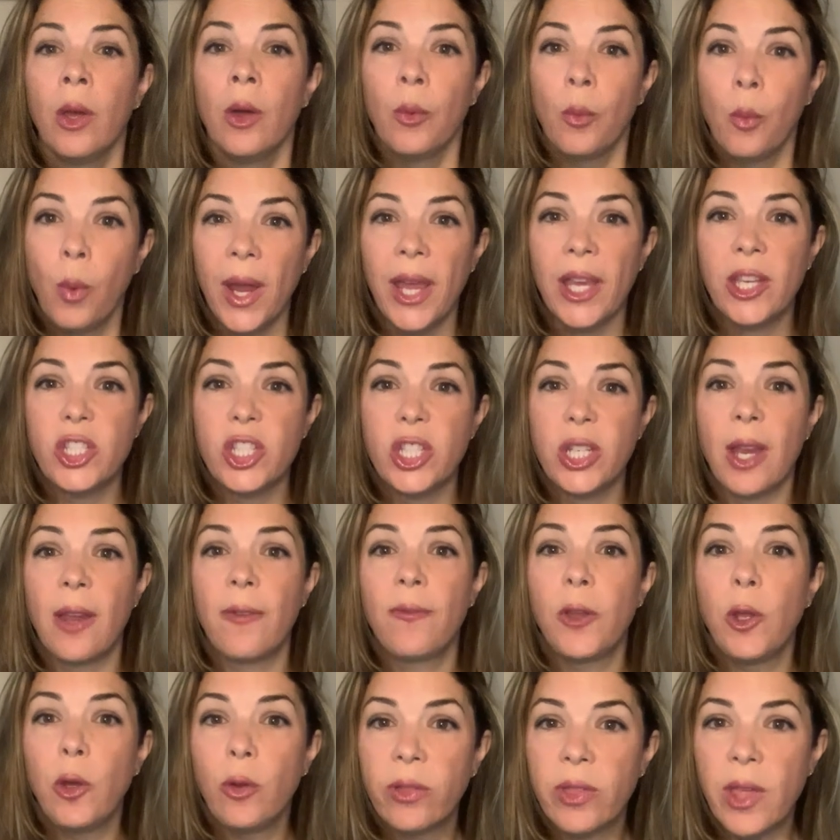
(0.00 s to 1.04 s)
Which,
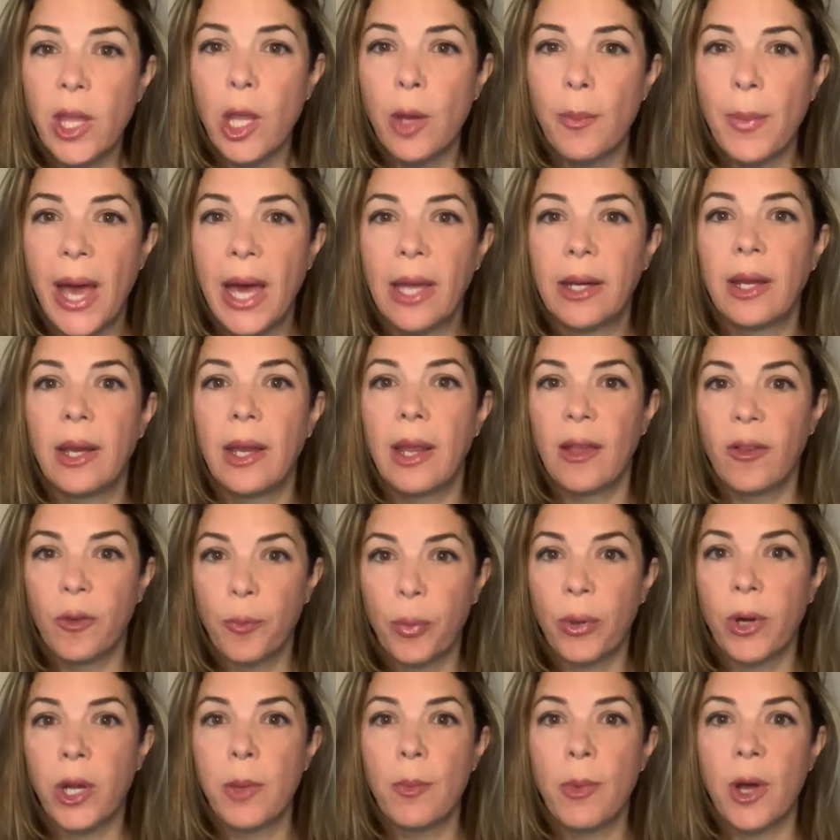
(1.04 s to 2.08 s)
if you think about it, is
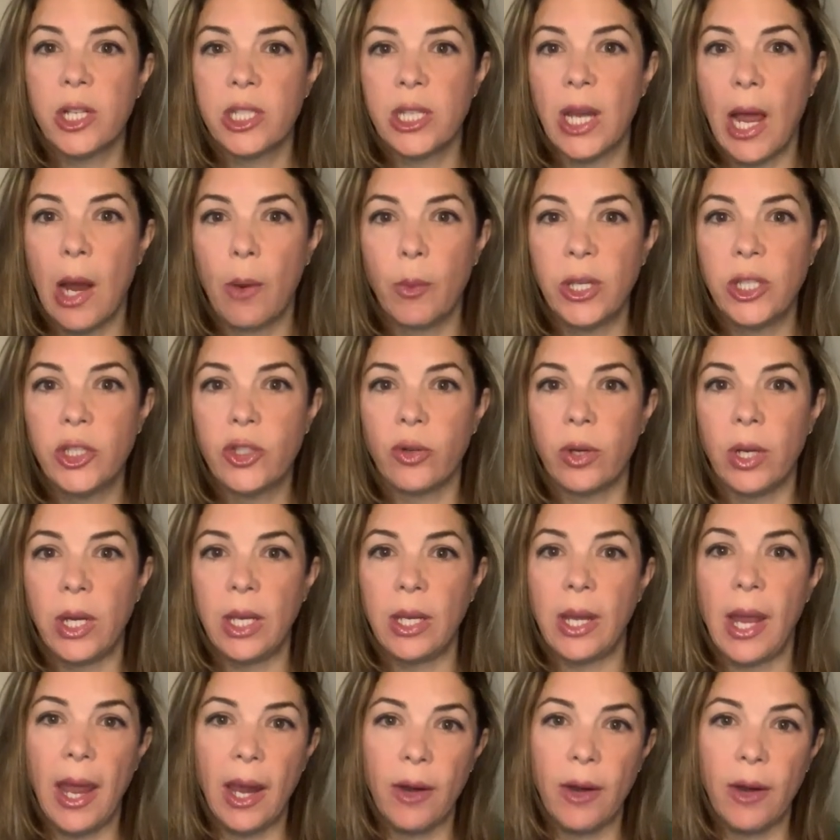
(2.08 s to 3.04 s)
pretty much how we treat